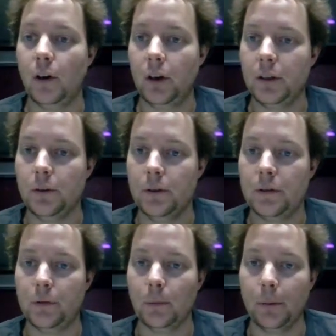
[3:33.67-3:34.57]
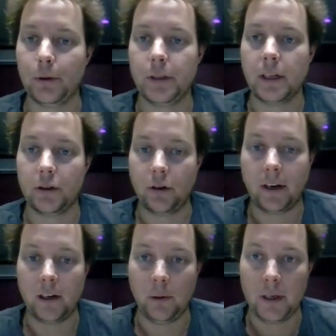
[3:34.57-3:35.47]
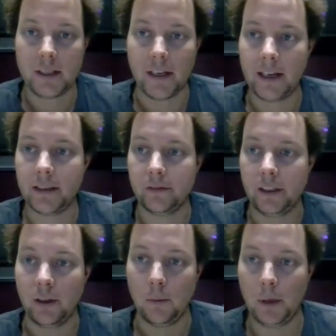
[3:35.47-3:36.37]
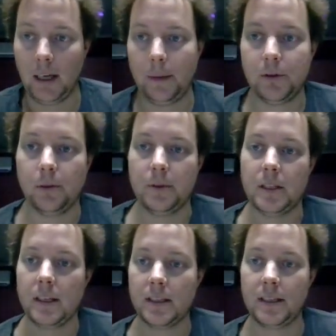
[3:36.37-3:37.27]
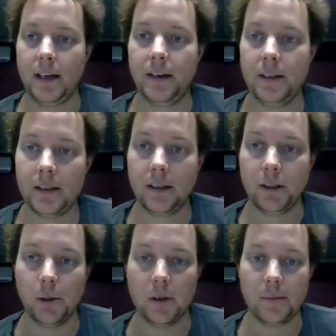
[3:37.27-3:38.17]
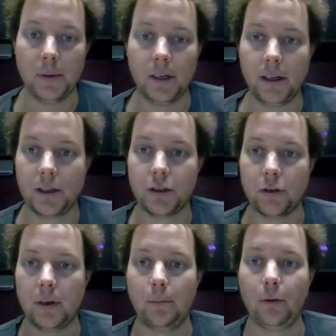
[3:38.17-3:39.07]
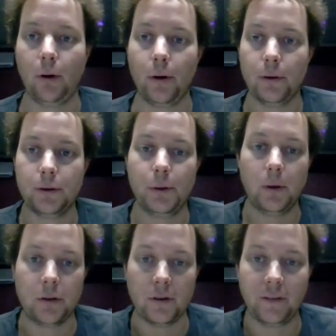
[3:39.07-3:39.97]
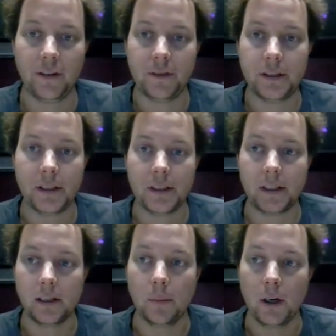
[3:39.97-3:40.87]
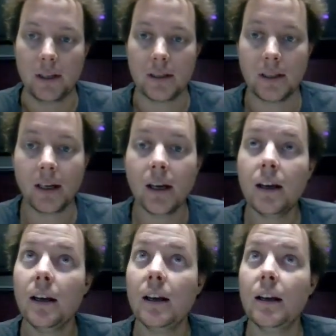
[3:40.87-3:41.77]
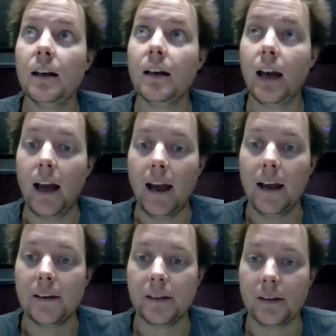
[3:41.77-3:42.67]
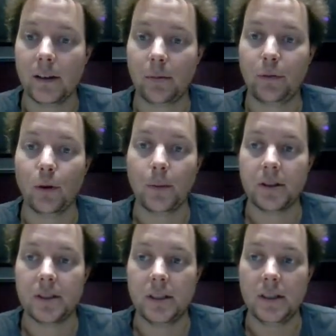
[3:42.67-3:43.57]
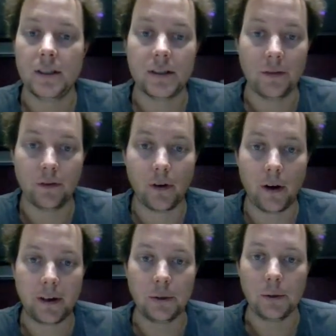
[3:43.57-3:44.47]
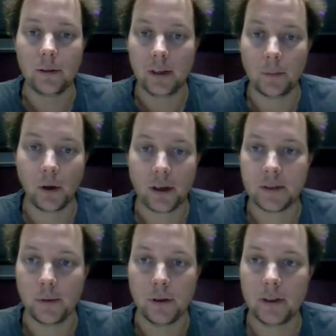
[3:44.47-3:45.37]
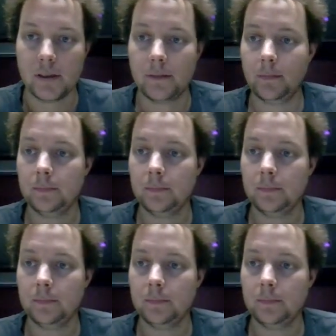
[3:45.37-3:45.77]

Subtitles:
I use for booting Dragon OS natively on my laptop is a SanDisk USB Extreme Pro 256GB. And the performance is very good in my experience.